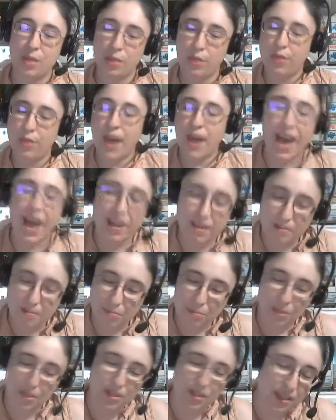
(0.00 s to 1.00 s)
that
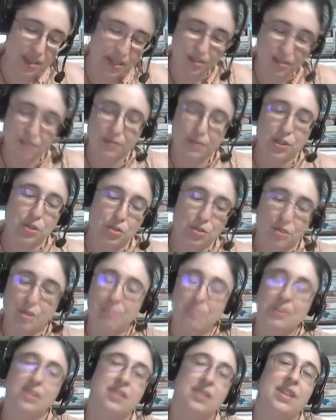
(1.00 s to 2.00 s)
particular visual
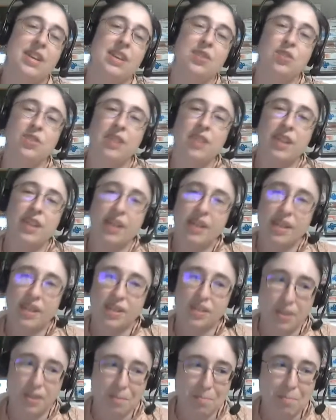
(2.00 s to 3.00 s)
representation
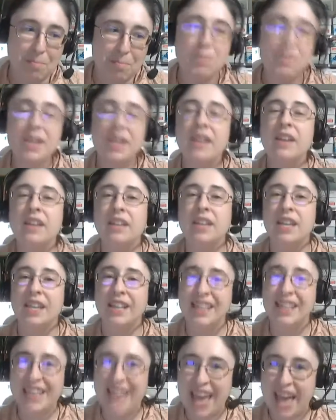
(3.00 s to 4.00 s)
is immediately
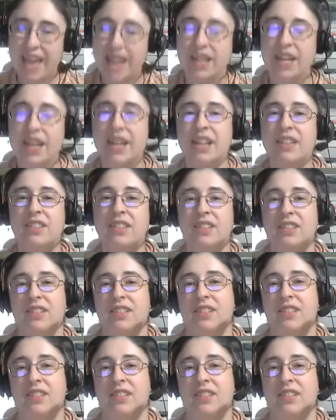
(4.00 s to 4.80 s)
canonized.